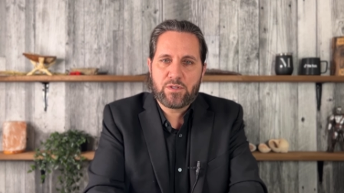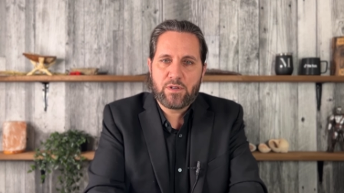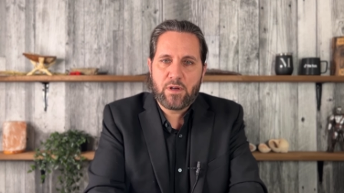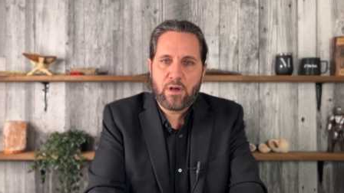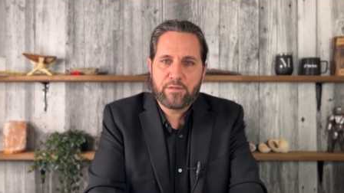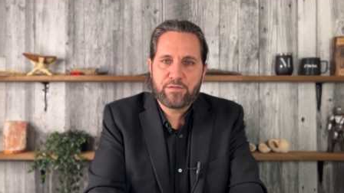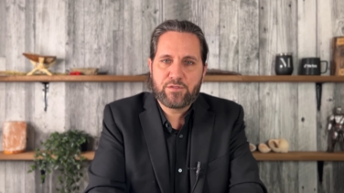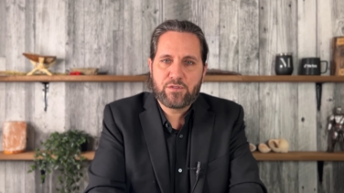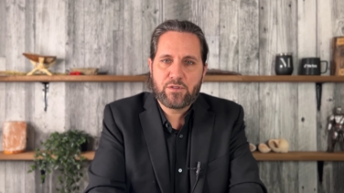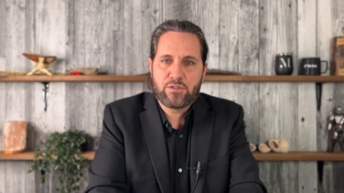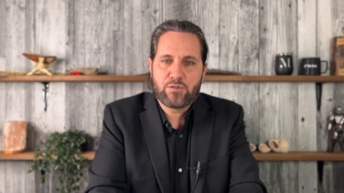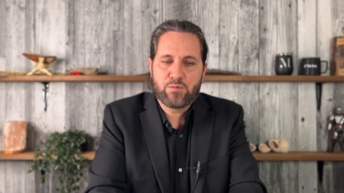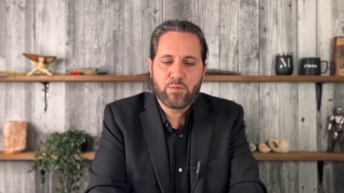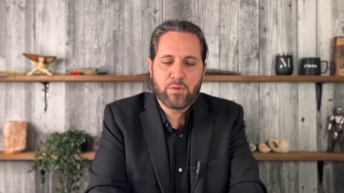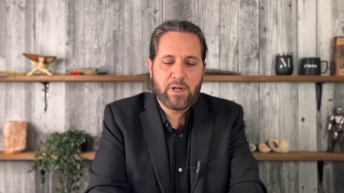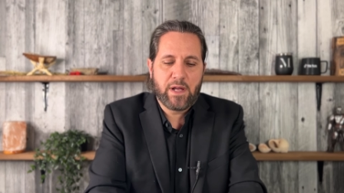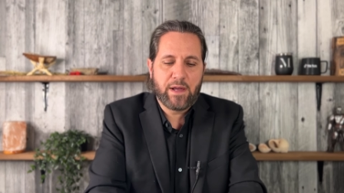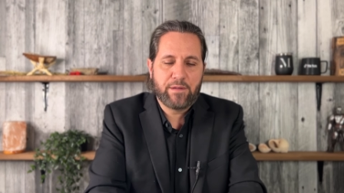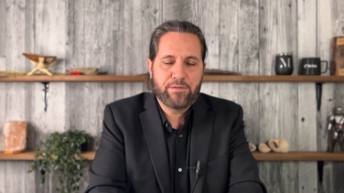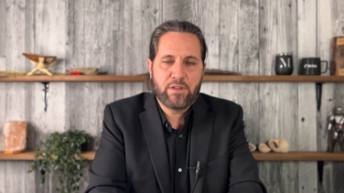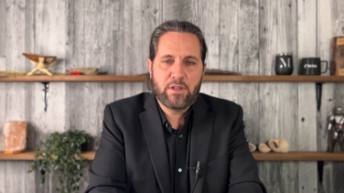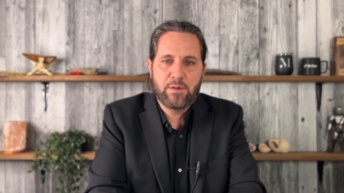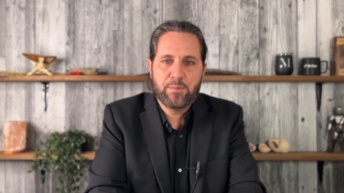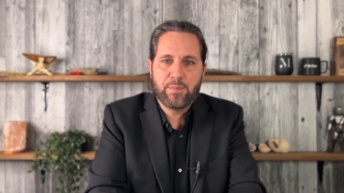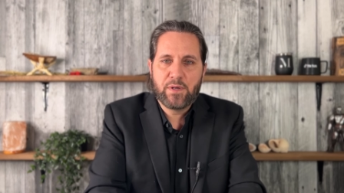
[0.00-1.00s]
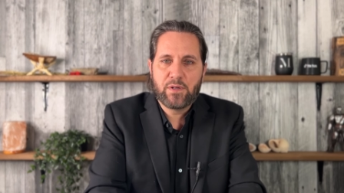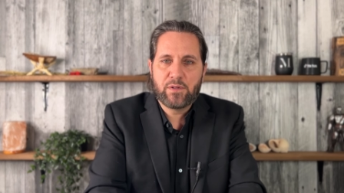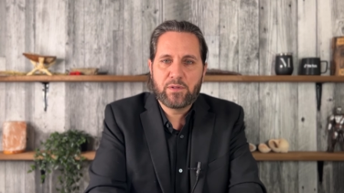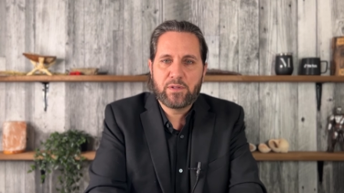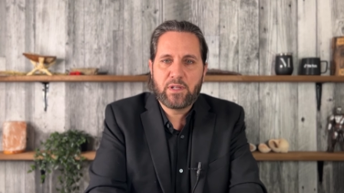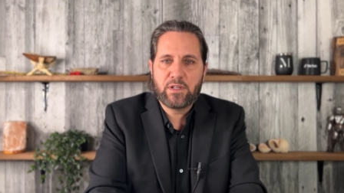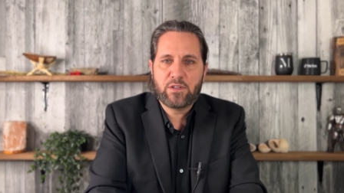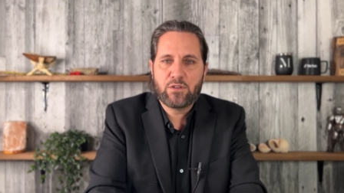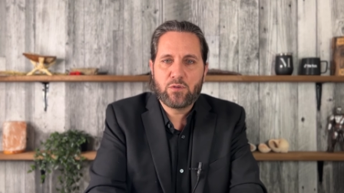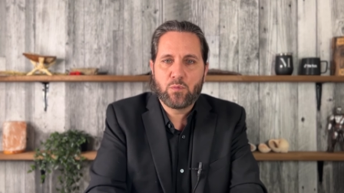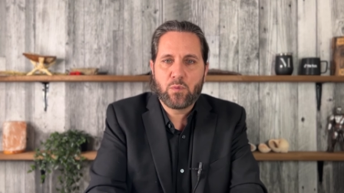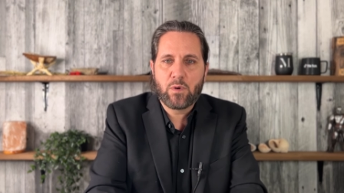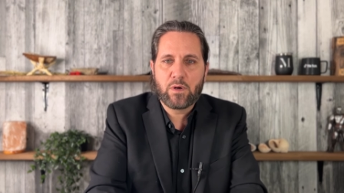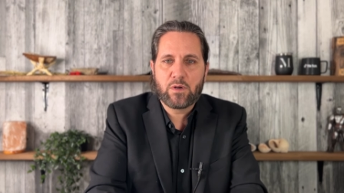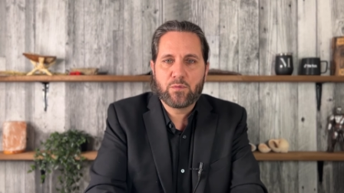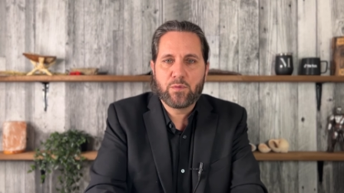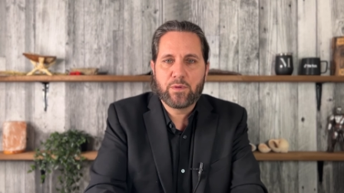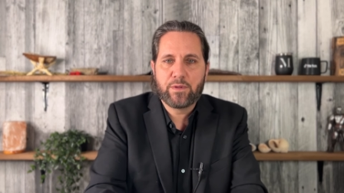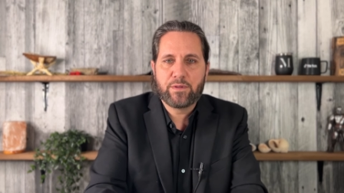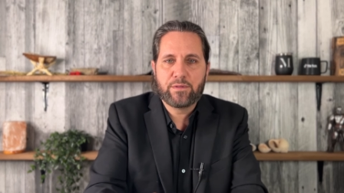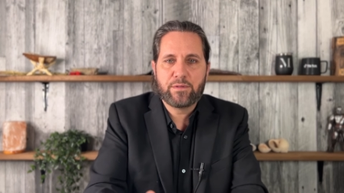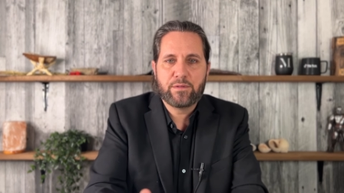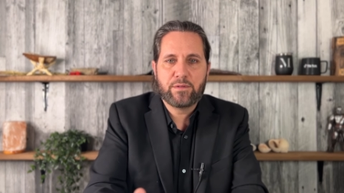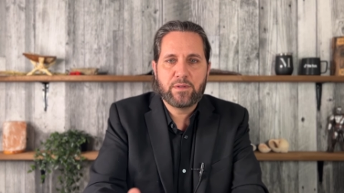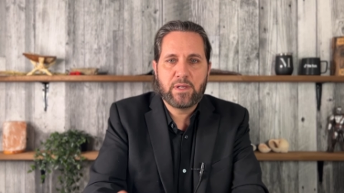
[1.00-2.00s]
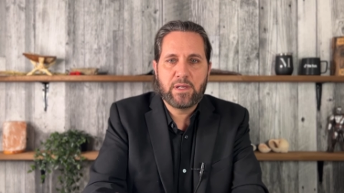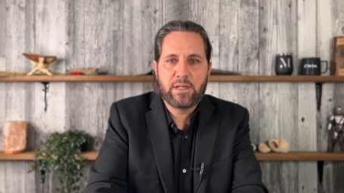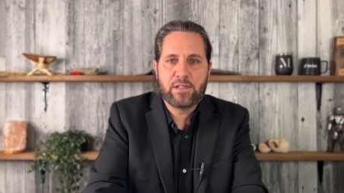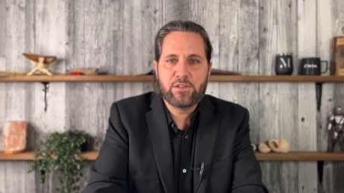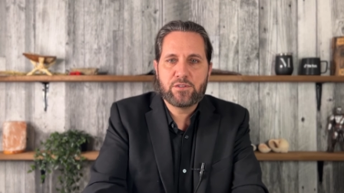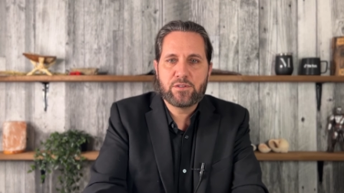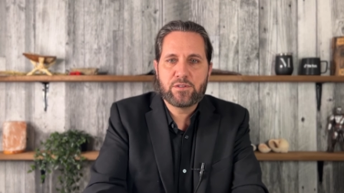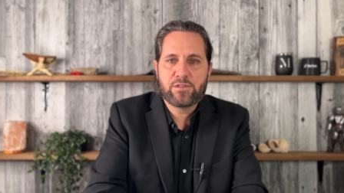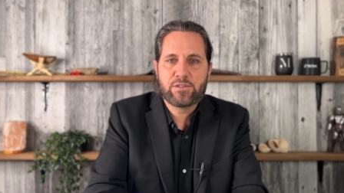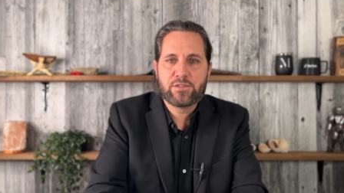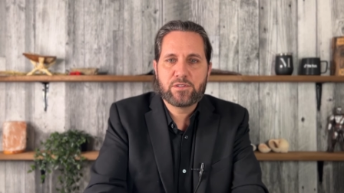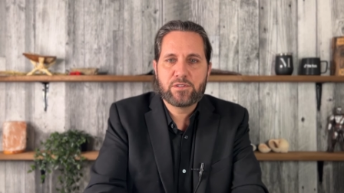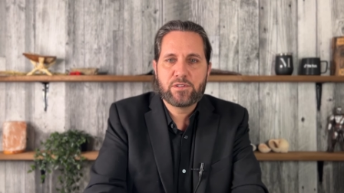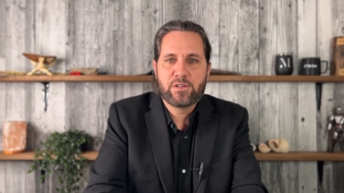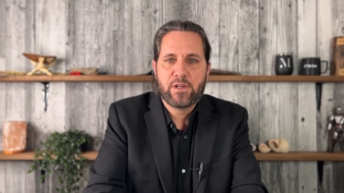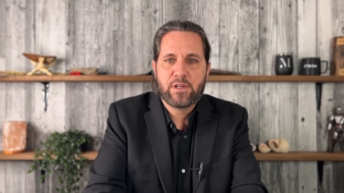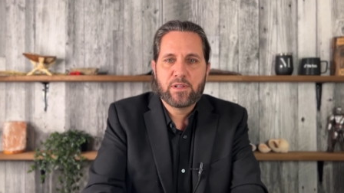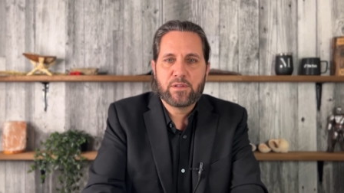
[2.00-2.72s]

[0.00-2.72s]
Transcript: officers would have the ability to work with teachers,